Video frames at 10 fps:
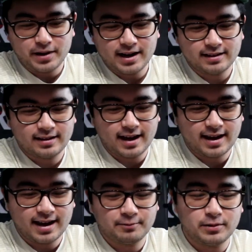but
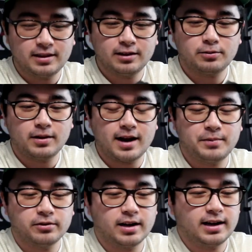again, with this one, I've
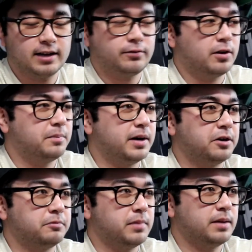been running it for
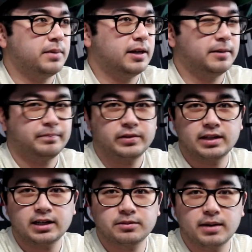about maybe
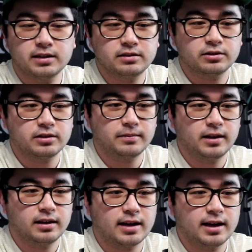6 months or
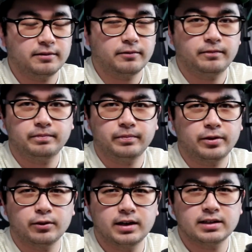something like that,
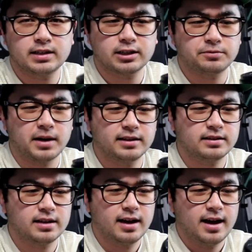3 to 6 months,